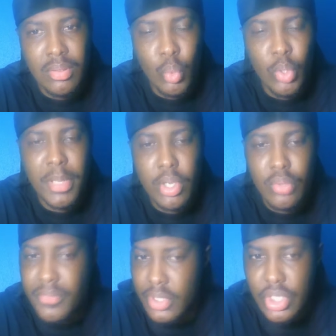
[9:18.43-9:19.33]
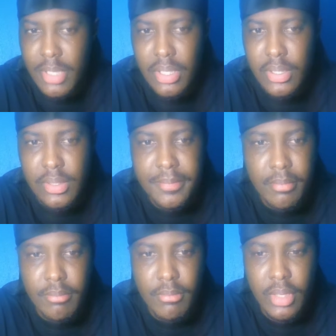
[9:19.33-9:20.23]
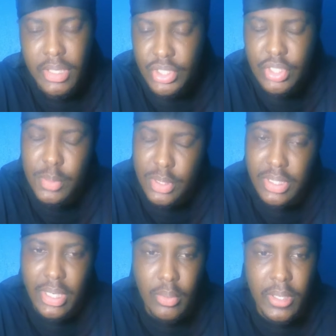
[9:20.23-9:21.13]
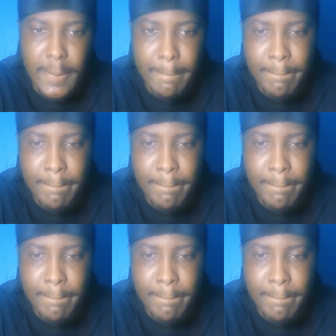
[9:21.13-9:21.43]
good for Jamaica. Let's just put it that way.